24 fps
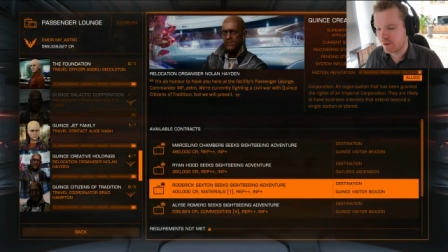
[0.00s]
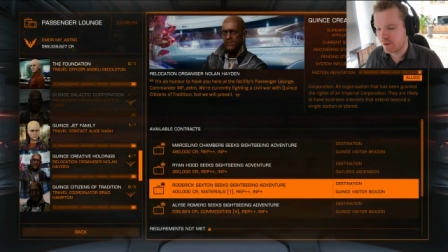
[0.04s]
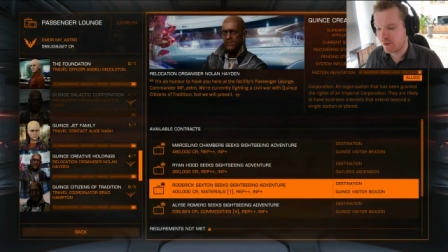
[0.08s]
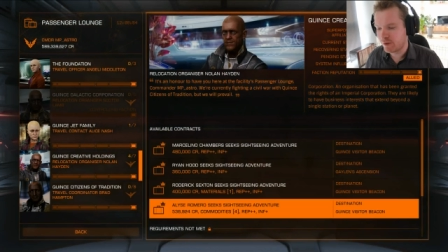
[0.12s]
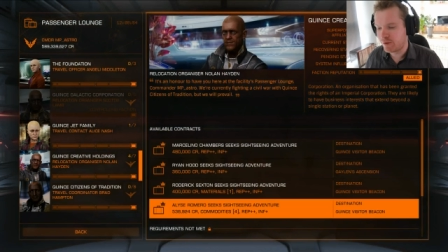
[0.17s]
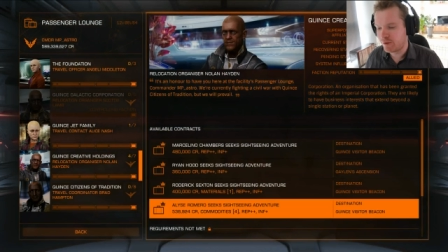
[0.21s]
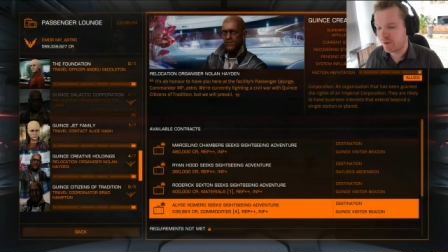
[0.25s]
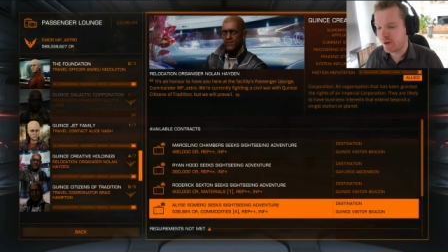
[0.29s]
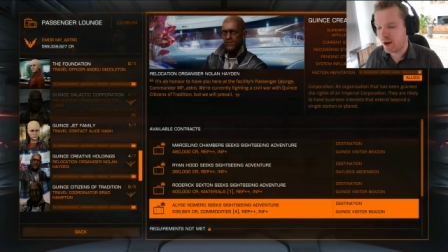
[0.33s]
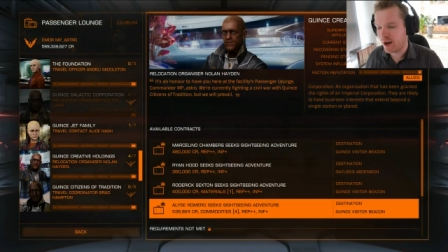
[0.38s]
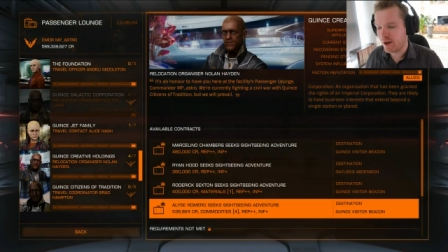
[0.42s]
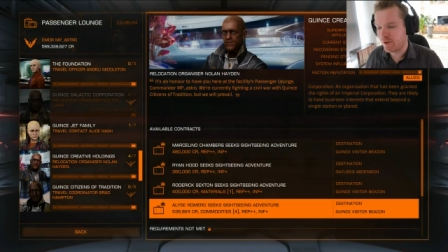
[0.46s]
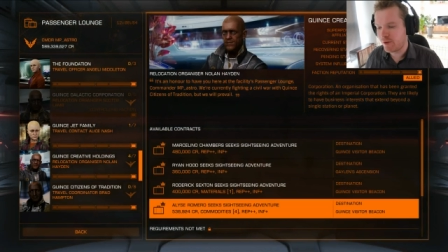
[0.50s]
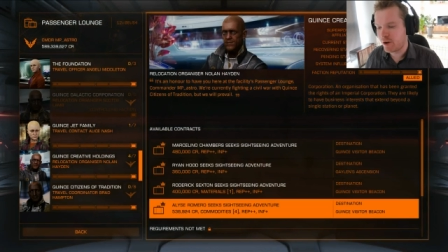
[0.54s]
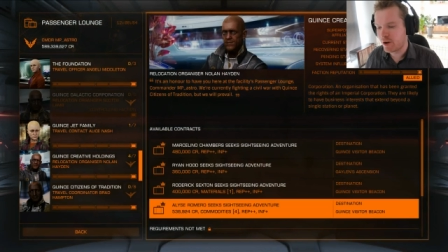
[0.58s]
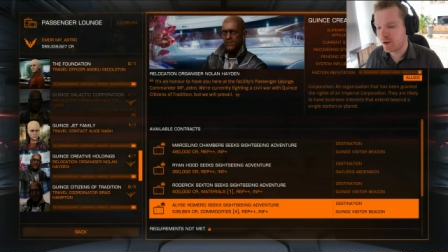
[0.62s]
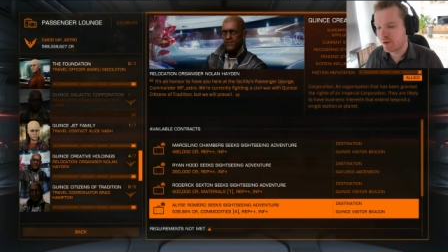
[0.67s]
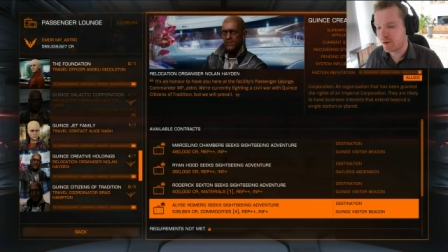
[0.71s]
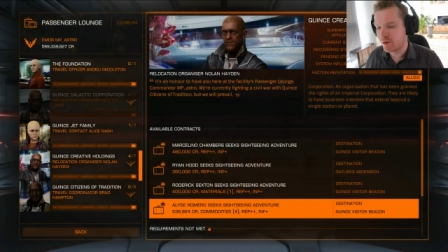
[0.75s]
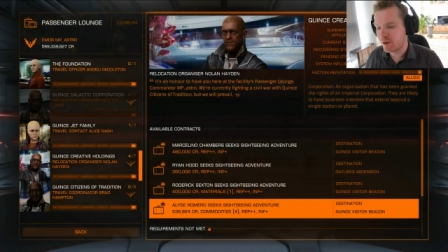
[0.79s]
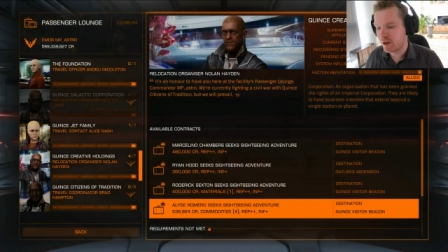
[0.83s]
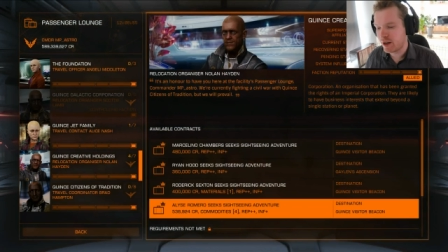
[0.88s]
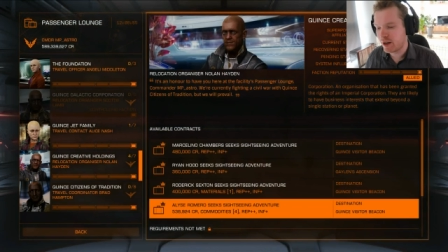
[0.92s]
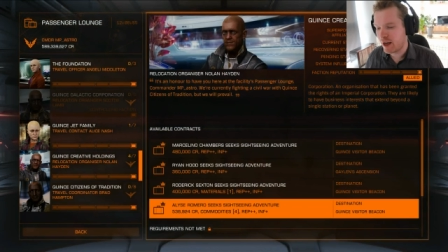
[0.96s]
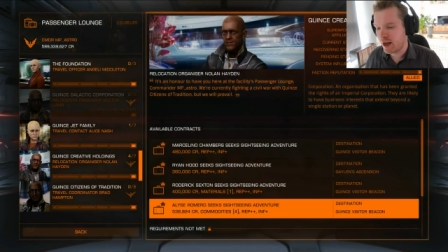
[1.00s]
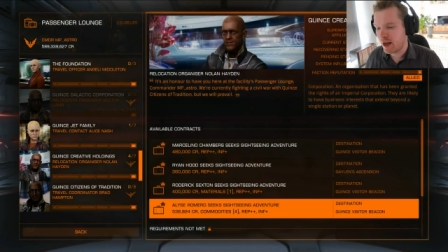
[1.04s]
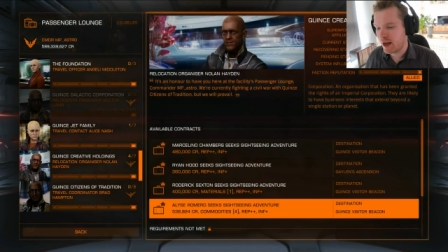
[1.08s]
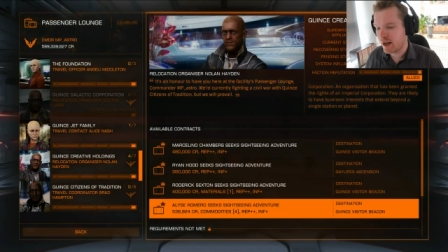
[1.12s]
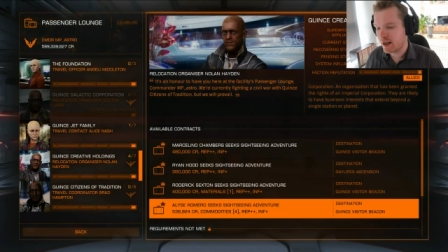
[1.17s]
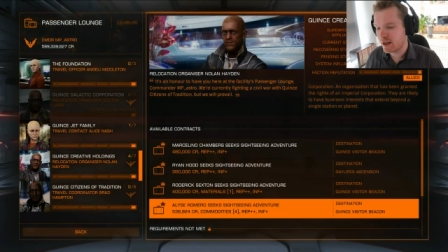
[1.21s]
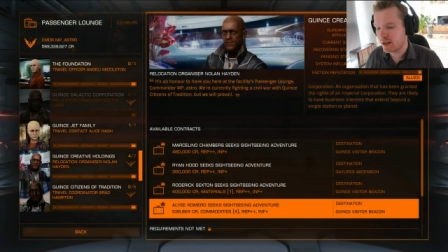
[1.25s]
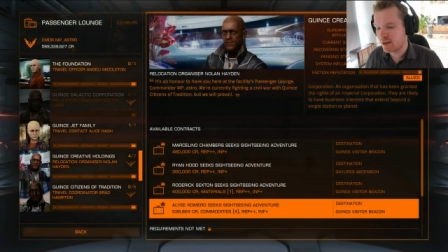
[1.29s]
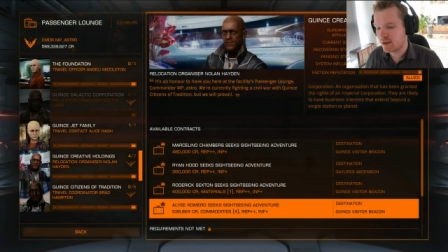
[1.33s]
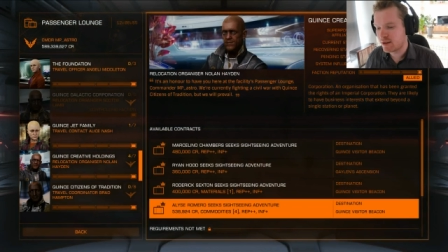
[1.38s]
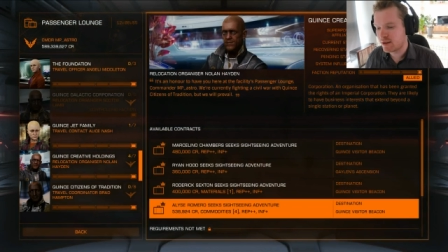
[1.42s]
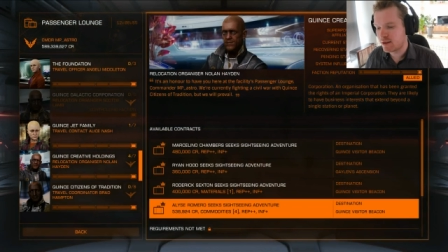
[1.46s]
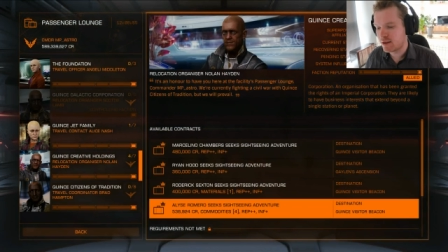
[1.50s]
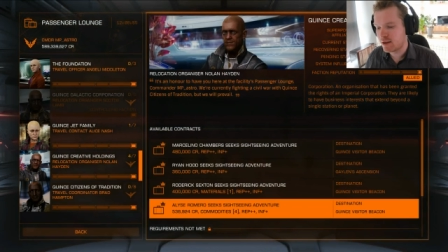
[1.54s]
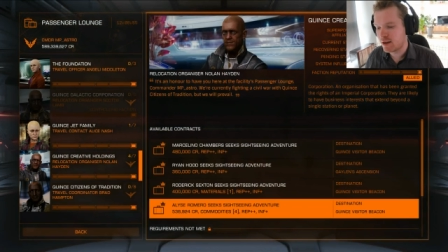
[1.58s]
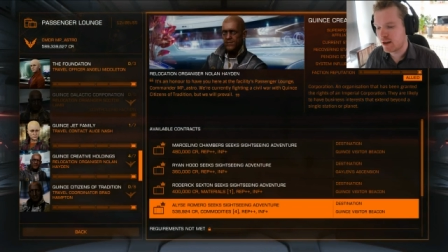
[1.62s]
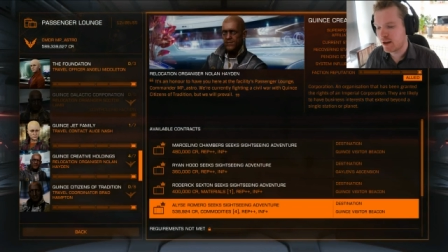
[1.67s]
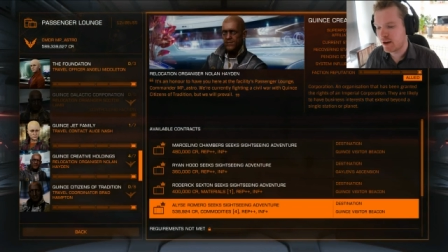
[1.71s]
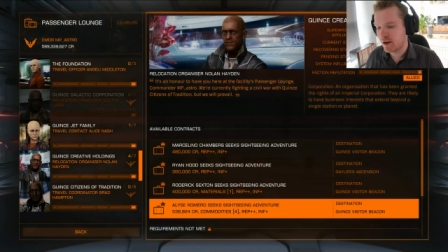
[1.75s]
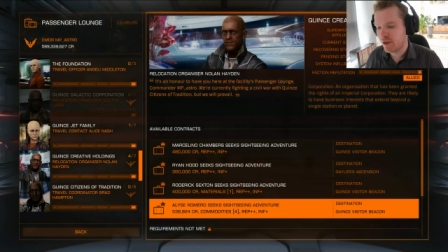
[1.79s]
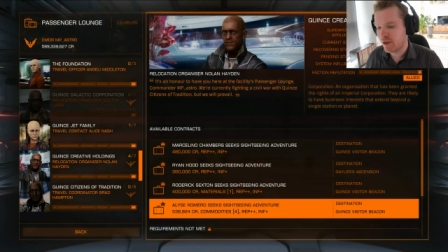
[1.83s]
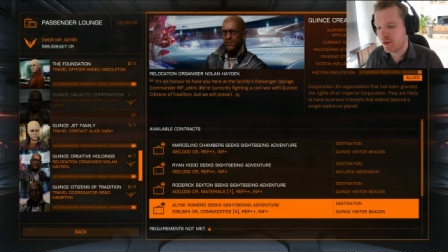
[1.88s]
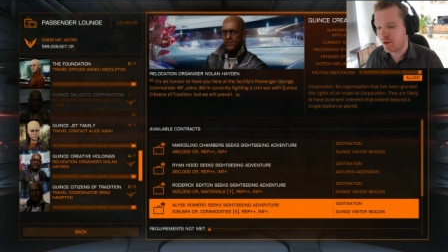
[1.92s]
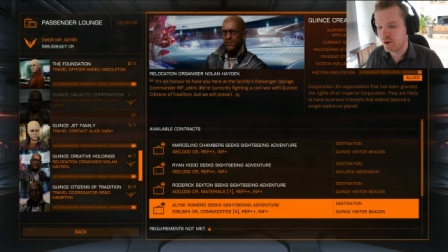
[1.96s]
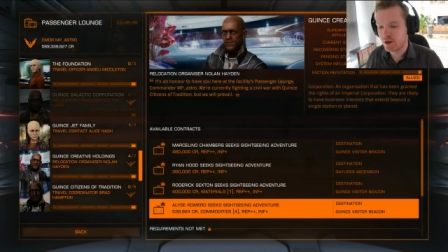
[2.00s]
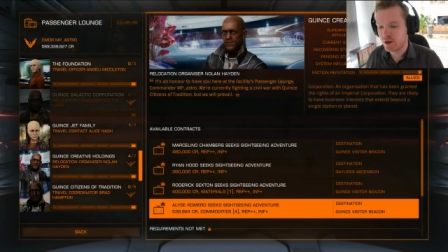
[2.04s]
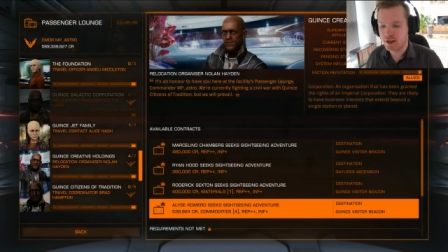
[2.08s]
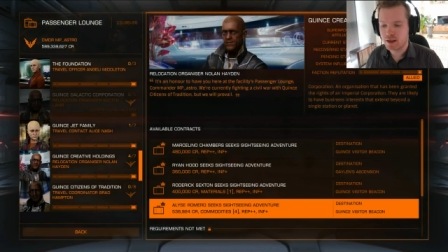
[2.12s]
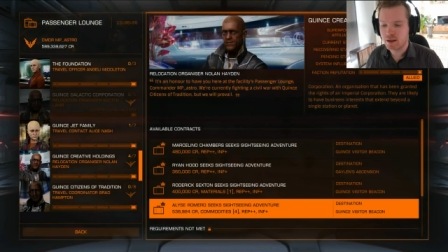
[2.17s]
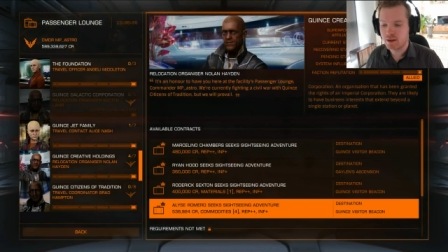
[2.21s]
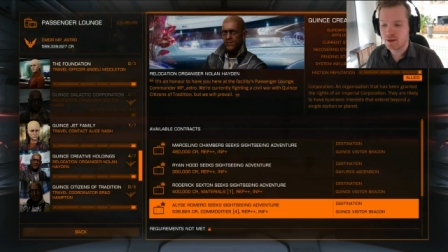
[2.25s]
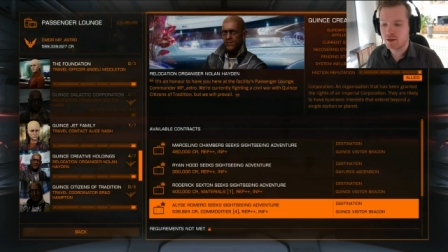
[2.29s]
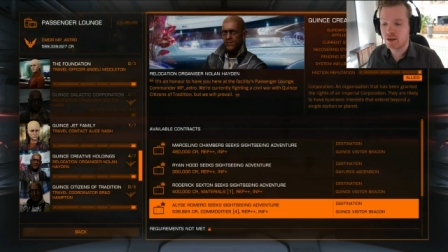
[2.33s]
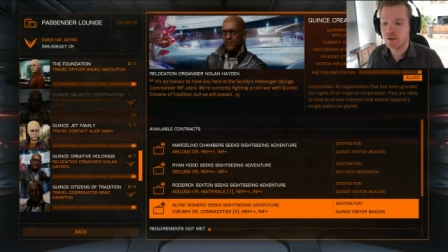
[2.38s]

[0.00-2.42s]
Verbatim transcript: for 530.